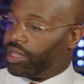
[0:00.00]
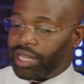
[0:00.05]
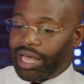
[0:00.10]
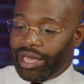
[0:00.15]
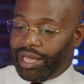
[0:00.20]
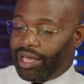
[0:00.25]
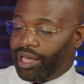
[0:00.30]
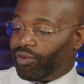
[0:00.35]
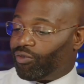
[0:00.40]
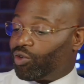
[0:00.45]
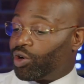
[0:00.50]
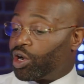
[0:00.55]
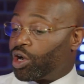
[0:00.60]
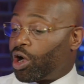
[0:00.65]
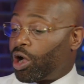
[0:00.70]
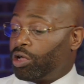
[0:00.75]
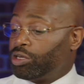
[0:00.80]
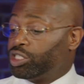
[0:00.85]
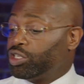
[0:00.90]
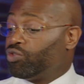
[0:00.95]
Like,
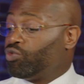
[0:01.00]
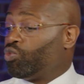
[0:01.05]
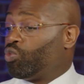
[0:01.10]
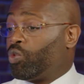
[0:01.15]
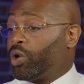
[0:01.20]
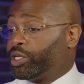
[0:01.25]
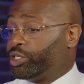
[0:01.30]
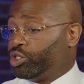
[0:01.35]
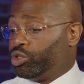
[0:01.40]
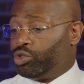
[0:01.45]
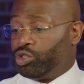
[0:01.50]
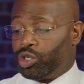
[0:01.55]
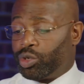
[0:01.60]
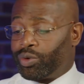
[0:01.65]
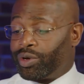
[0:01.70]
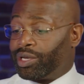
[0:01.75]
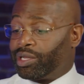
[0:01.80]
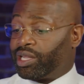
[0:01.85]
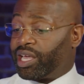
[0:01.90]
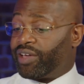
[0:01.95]
regardless of what you do
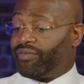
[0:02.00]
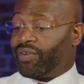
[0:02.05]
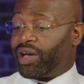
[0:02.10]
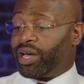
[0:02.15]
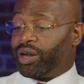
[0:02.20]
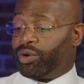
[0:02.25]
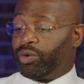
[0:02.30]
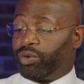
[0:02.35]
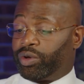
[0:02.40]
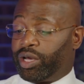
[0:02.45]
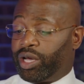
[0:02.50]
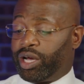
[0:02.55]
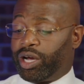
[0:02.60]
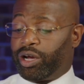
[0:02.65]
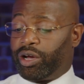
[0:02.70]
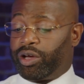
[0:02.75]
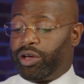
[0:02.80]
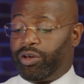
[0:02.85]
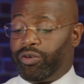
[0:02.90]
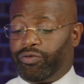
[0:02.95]
in life, I don't
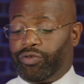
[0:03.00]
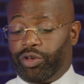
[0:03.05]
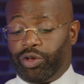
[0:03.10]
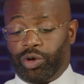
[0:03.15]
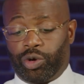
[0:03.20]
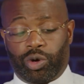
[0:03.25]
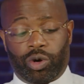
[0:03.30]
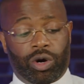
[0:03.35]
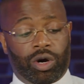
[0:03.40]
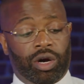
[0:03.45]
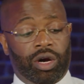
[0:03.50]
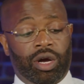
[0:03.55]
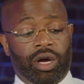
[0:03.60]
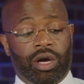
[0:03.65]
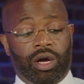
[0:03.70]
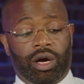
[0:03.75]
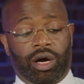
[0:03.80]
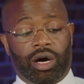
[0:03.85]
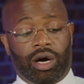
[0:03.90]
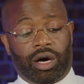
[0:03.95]
care if you're
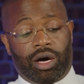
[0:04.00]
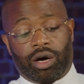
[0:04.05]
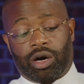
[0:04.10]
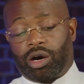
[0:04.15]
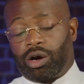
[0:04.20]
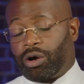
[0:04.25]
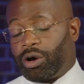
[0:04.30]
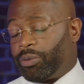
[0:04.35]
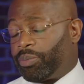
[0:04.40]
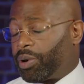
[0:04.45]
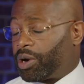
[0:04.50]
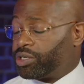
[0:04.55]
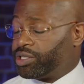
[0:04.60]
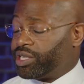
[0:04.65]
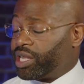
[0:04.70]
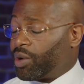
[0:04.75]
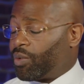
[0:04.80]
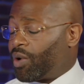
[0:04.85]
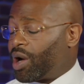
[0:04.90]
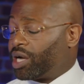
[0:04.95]
a person
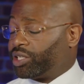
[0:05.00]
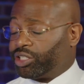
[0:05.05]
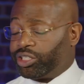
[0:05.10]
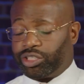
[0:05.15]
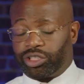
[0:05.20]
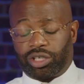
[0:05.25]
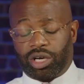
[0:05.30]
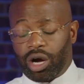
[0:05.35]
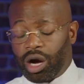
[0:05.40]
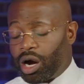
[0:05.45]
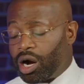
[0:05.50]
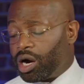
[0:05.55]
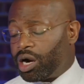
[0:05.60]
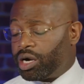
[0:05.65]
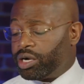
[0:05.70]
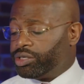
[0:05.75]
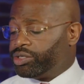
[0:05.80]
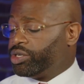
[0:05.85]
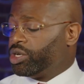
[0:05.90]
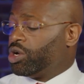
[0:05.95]
that washes
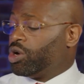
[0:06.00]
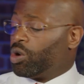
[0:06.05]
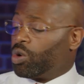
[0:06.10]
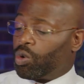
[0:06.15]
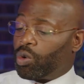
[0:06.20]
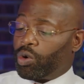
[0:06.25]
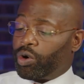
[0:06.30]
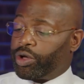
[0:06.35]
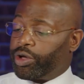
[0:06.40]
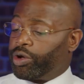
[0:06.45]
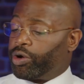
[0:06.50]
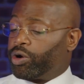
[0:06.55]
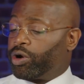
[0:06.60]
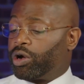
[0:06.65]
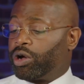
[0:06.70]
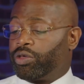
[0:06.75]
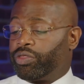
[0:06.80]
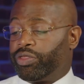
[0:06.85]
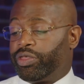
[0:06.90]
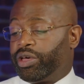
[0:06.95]
cars or
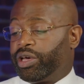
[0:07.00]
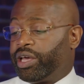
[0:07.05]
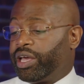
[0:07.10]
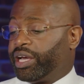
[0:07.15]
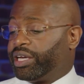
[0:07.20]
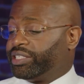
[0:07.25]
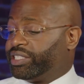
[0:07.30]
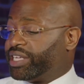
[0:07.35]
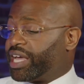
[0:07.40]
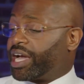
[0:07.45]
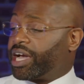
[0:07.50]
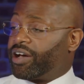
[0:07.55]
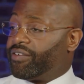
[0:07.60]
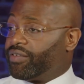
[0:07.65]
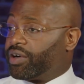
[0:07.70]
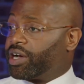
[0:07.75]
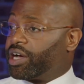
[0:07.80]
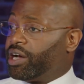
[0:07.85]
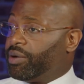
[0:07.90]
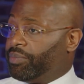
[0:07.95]
you're the exec of
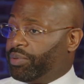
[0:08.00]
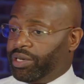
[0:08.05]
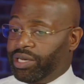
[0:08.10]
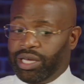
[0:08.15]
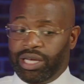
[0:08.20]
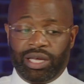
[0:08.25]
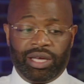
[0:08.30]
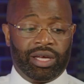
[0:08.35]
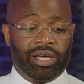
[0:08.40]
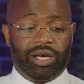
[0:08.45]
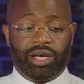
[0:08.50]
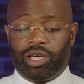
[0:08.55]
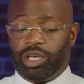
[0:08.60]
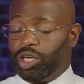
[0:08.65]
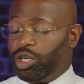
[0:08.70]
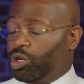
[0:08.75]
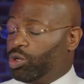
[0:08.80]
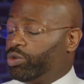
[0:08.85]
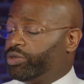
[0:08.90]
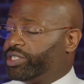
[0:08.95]
a company,
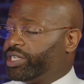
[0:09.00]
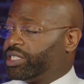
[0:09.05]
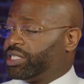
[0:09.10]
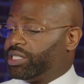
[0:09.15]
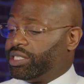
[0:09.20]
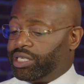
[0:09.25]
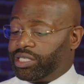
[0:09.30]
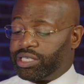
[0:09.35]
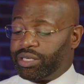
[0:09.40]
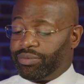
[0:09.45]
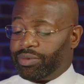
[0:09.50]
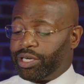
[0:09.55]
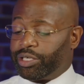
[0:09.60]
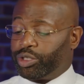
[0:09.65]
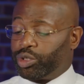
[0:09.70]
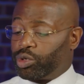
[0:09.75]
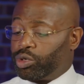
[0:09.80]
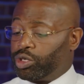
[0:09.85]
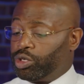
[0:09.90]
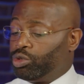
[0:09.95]
you just need to make
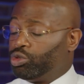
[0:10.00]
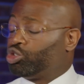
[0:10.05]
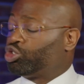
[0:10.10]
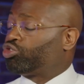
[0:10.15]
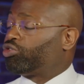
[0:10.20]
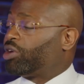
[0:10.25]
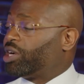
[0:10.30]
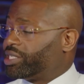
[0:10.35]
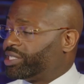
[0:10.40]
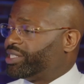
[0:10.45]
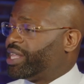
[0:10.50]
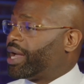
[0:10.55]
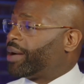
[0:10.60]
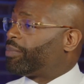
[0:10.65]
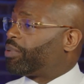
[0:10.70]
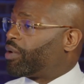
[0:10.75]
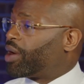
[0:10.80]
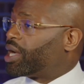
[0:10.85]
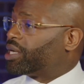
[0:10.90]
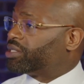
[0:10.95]
sure you trust that
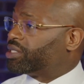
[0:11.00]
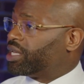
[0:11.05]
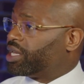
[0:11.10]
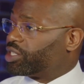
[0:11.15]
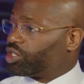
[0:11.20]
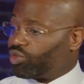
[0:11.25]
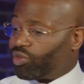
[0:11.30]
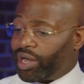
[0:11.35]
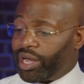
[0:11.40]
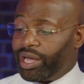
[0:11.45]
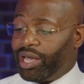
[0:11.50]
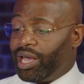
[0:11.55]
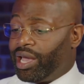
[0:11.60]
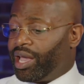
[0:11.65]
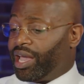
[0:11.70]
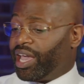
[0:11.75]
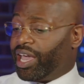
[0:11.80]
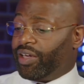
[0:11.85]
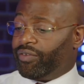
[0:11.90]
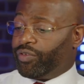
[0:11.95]
process, right?
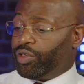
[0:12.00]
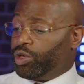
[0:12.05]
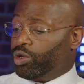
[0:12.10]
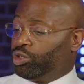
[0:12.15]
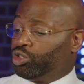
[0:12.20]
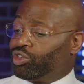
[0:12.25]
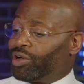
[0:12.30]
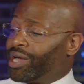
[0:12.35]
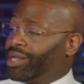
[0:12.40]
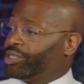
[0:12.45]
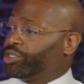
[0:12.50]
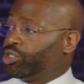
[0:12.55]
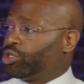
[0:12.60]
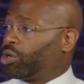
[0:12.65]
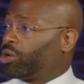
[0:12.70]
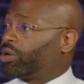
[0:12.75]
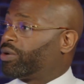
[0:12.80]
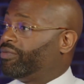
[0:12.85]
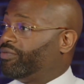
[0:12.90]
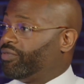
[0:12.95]
If you try to
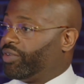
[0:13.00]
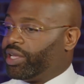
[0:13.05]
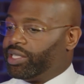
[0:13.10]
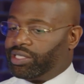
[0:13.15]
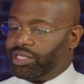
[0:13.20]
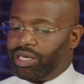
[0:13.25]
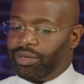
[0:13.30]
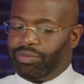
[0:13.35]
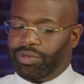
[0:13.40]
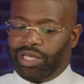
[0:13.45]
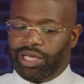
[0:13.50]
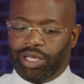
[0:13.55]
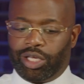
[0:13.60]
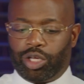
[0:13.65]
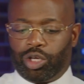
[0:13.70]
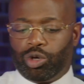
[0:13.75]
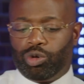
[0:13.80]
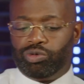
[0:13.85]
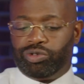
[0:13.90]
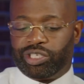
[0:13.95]
circumvent something,
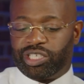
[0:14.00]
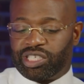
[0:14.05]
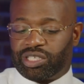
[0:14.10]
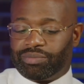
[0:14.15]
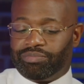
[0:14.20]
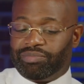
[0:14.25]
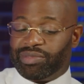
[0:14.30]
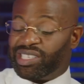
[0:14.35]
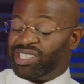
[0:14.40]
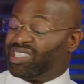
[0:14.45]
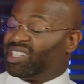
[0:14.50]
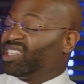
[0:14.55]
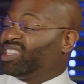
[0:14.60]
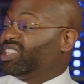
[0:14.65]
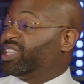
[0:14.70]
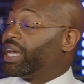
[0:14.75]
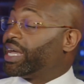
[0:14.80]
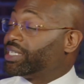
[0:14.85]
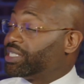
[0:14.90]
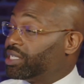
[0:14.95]
you just missed a
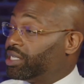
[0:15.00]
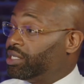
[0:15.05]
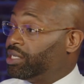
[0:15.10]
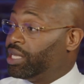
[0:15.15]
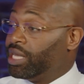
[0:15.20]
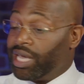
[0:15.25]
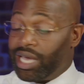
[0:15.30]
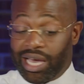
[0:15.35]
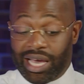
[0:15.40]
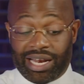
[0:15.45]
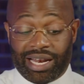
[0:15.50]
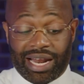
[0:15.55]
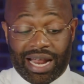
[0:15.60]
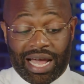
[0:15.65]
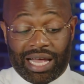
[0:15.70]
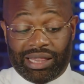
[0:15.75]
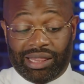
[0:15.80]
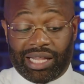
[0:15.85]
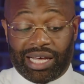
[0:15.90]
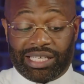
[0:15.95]
lesson, and
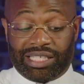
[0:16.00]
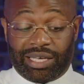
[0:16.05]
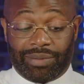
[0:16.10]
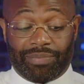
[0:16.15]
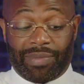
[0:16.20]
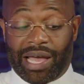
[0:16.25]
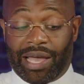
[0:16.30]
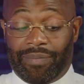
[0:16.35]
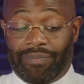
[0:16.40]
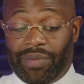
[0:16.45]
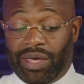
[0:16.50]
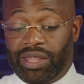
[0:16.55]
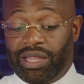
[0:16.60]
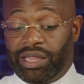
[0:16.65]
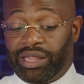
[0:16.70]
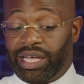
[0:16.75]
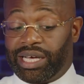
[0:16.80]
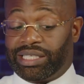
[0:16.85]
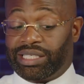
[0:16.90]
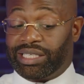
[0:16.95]
that lesson might be the
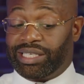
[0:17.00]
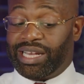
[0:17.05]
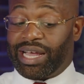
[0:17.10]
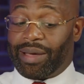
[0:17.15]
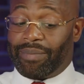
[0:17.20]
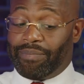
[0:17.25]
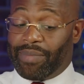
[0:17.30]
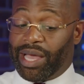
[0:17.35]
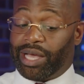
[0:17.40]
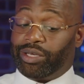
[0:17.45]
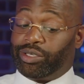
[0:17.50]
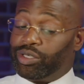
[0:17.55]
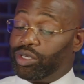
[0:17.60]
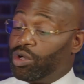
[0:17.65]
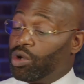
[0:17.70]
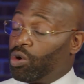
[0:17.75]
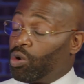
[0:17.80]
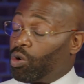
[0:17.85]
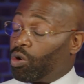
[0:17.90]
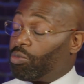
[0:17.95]
lesson that makes
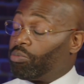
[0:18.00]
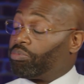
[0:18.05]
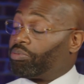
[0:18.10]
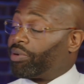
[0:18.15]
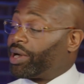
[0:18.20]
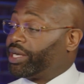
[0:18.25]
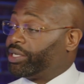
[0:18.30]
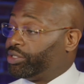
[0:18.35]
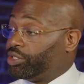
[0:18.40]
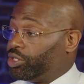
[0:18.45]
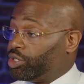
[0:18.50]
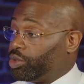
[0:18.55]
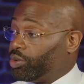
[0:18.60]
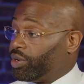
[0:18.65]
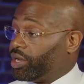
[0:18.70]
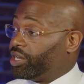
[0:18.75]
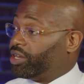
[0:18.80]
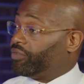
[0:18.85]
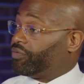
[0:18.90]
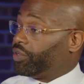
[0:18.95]
or breaks you
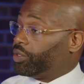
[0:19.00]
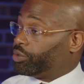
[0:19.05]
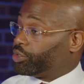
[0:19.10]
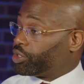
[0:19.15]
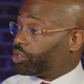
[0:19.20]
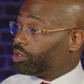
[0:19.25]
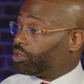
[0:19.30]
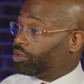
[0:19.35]
in the future.